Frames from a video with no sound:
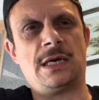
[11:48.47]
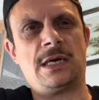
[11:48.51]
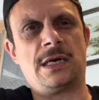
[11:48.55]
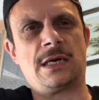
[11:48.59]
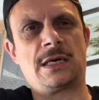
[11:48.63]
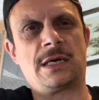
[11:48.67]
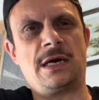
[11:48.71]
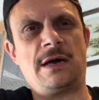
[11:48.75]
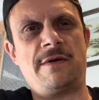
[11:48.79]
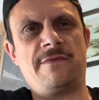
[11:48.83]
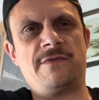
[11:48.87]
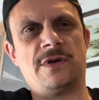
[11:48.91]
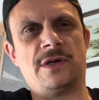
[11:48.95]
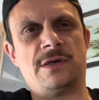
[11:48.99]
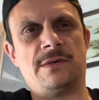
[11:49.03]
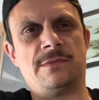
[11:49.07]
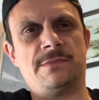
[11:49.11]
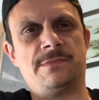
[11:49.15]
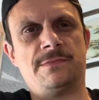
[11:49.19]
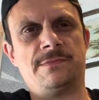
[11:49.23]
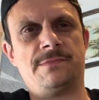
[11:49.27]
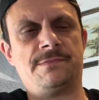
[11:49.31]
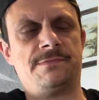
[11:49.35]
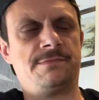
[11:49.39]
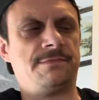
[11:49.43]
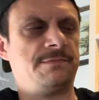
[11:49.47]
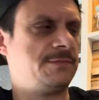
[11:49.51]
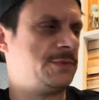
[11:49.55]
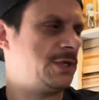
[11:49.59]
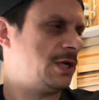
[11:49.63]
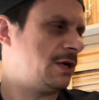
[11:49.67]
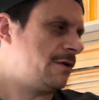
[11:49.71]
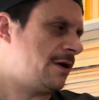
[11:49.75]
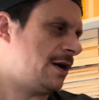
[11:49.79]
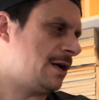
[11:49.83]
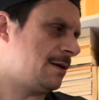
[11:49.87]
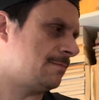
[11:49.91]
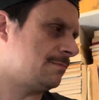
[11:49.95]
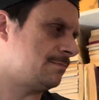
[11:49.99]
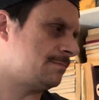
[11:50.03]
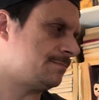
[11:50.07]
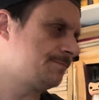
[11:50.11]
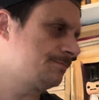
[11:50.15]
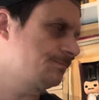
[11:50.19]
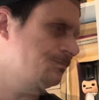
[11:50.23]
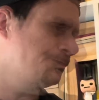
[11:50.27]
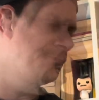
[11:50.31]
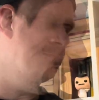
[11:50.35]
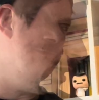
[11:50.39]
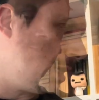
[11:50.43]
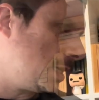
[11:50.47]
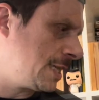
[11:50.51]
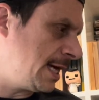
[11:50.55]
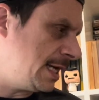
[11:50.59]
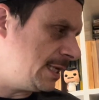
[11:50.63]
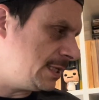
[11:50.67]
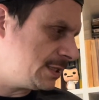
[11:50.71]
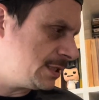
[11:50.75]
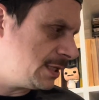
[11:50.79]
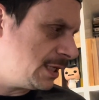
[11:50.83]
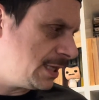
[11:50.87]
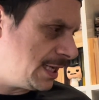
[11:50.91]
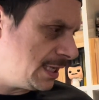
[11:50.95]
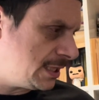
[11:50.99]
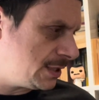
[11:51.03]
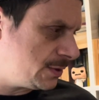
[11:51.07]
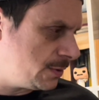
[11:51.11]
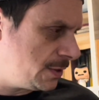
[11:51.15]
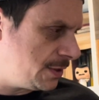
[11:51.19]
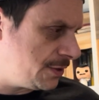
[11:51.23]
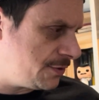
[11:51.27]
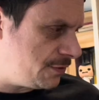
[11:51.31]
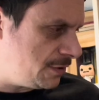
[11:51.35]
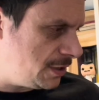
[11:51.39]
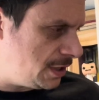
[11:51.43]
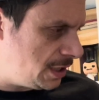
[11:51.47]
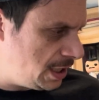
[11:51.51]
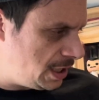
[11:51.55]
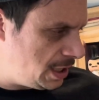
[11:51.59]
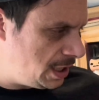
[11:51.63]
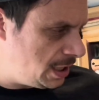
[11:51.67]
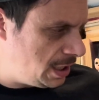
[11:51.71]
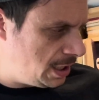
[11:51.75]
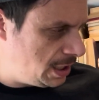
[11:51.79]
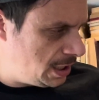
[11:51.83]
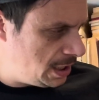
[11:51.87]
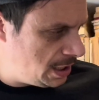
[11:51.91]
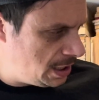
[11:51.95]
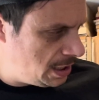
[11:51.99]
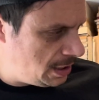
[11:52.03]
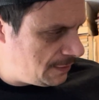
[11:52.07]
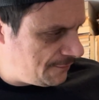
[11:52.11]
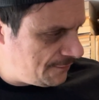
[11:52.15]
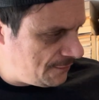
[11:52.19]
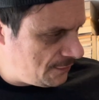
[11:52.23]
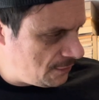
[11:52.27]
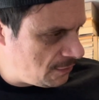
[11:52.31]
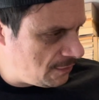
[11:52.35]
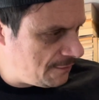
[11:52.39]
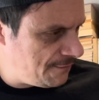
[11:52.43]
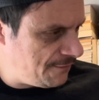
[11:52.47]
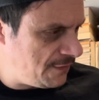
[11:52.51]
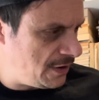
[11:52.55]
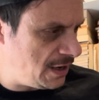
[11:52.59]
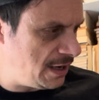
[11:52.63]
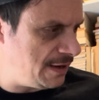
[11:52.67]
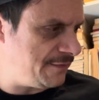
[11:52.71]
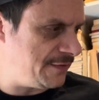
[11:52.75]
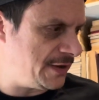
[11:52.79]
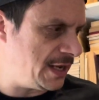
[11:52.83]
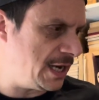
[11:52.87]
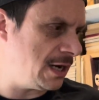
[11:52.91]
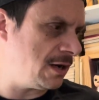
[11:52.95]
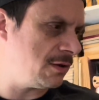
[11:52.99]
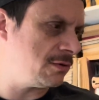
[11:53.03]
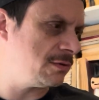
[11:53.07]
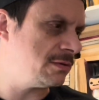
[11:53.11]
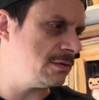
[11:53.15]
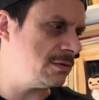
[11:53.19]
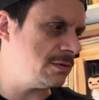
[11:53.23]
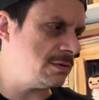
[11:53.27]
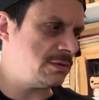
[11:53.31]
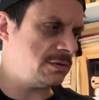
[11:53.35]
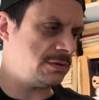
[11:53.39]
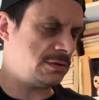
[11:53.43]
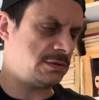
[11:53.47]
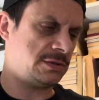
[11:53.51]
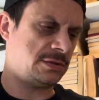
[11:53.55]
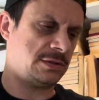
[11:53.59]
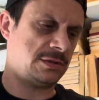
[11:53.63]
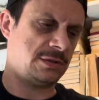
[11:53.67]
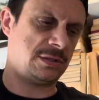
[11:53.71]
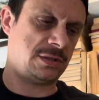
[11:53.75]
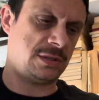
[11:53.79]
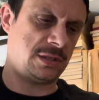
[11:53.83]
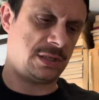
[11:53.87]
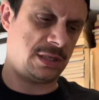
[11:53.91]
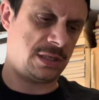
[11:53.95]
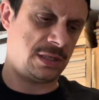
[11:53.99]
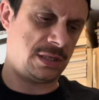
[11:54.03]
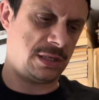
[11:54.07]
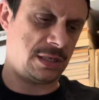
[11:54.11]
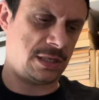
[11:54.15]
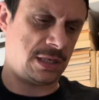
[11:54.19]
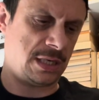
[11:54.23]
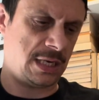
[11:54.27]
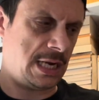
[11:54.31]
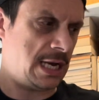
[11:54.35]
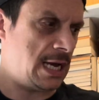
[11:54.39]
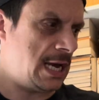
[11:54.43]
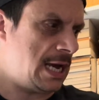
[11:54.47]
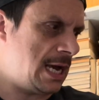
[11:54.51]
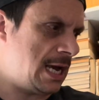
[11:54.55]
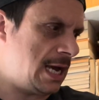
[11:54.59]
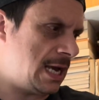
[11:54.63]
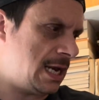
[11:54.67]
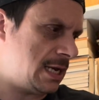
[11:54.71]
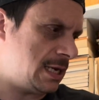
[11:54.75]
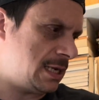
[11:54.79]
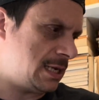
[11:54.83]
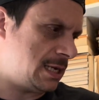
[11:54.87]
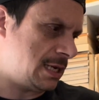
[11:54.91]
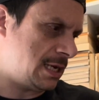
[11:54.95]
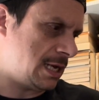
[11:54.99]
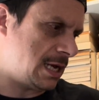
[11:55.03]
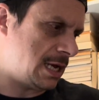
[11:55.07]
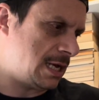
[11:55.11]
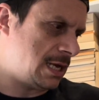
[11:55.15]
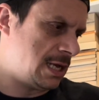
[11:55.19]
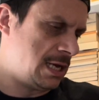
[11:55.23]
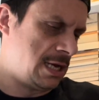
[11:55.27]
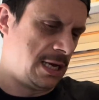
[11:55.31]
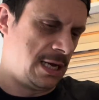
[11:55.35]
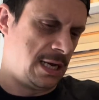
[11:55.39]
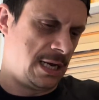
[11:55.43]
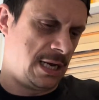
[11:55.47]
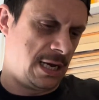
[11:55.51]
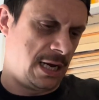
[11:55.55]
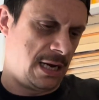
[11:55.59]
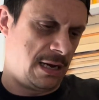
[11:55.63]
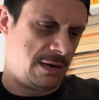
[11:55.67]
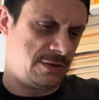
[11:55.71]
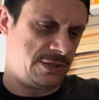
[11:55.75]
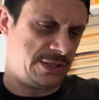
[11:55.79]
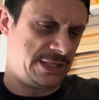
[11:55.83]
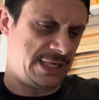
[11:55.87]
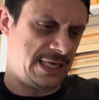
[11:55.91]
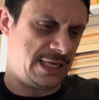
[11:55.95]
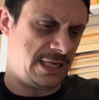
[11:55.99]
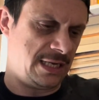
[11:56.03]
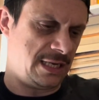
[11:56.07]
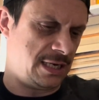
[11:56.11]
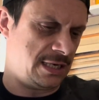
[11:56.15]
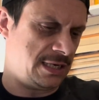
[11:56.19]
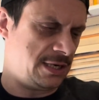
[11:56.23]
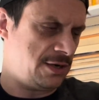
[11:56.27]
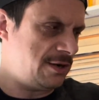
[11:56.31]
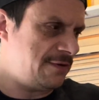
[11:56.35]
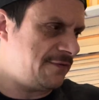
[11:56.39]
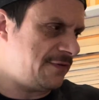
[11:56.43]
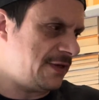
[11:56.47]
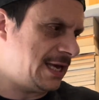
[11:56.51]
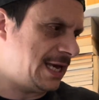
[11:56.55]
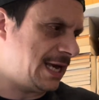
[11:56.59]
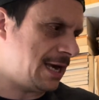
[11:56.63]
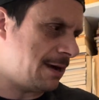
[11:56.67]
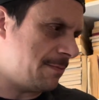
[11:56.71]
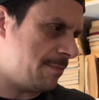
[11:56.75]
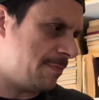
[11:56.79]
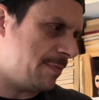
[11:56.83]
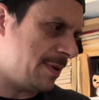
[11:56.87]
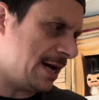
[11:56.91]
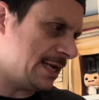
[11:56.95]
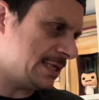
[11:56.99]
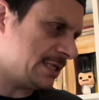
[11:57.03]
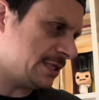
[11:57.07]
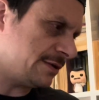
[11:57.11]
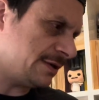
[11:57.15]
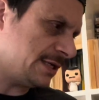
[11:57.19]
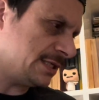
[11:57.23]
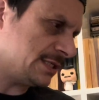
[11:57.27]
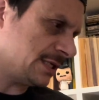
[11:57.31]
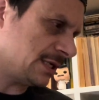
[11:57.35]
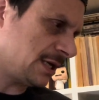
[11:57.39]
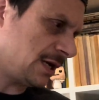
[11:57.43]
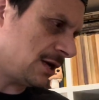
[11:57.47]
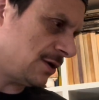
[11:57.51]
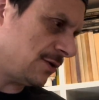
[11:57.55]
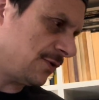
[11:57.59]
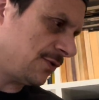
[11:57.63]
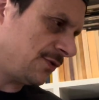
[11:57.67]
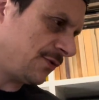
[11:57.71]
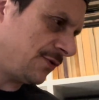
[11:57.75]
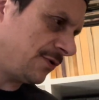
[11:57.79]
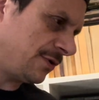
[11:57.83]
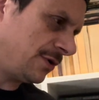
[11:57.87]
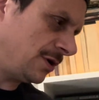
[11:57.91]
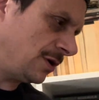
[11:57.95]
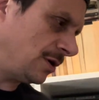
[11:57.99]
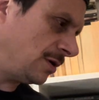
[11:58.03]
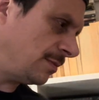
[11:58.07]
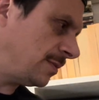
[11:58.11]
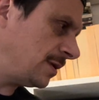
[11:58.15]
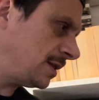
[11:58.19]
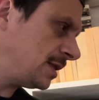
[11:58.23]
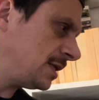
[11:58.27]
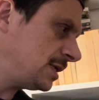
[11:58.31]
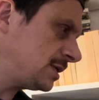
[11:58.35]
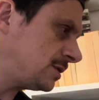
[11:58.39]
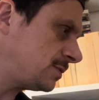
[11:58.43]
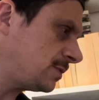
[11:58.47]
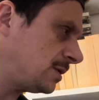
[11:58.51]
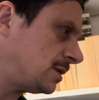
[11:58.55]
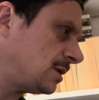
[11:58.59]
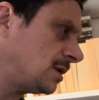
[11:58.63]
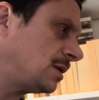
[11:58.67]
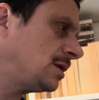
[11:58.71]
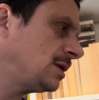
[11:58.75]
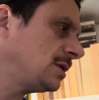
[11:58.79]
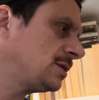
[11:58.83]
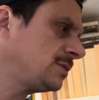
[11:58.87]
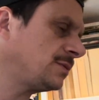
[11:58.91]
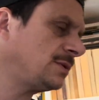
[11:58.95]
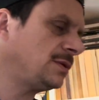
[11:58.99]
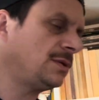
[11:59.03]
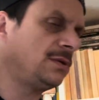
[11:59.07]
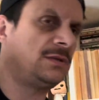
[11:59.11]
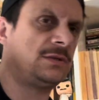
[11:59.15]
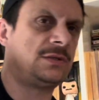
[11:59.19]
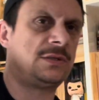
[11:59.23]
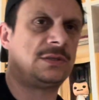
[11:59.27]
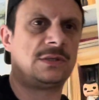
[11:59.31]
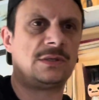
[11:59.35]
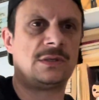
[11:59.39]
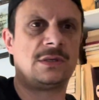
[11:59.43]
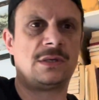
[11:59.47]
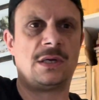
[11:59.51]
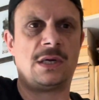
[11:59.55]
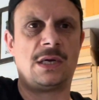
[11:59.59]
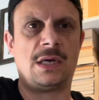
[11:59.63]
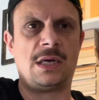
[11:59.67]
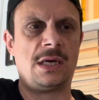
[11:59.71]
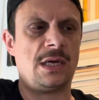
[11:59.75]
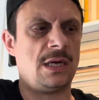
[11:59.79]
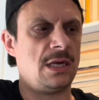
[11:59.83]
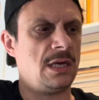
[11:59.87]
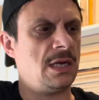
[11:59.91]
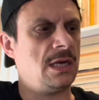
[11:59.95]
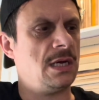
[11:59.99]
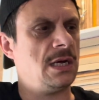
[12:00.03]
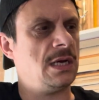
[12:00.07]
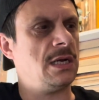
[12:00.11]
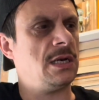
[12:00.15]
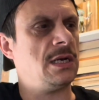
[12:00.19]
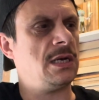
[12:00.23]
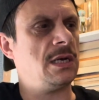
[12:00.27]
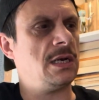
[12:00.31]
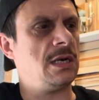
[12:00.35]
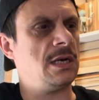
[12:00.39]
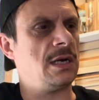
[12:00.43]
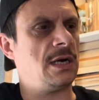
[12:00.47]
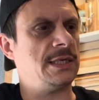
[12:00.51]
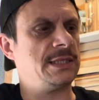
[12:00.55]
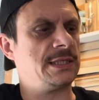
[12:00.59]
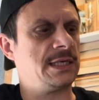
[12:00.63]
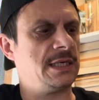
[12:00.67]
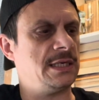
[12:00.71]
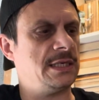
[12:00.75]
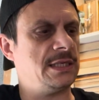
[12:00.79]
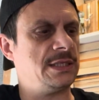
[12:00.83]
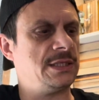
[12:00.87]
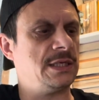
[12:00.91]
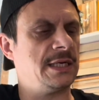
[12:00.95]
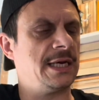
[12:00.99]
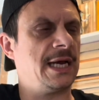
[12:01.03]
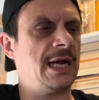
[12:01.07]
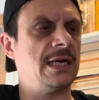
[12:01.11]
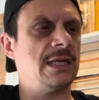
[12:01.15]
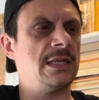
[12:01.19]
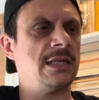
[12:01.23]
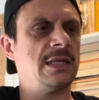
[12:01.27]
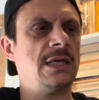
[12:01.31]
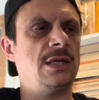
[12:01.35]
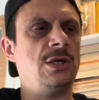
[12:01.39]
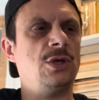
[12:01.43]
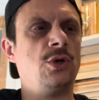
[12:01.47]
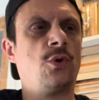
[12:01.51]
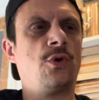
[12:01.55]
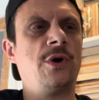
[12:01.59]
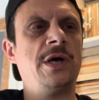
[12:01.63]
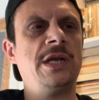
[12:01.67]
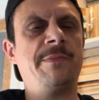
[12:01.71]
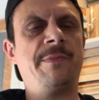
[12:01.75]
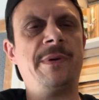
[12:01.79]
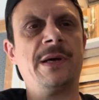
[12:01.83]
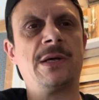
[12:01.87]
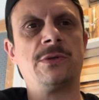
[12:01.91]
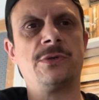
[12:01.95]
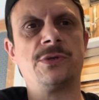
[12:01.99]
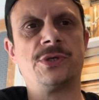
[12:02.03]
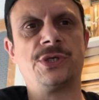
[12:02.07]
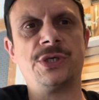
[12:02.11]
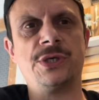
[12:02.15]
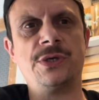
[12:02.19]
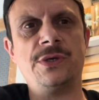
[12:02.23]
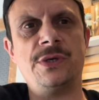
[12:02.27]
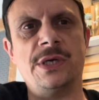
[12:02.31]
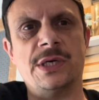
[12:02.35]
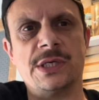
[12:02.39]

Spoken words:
cover. So great. Okay, so that's 1, 3, 4, 5 down. And I'm saying, I don't know if they get better as I go through, but this one's nice condition again. And Lloyd Biggle Jr.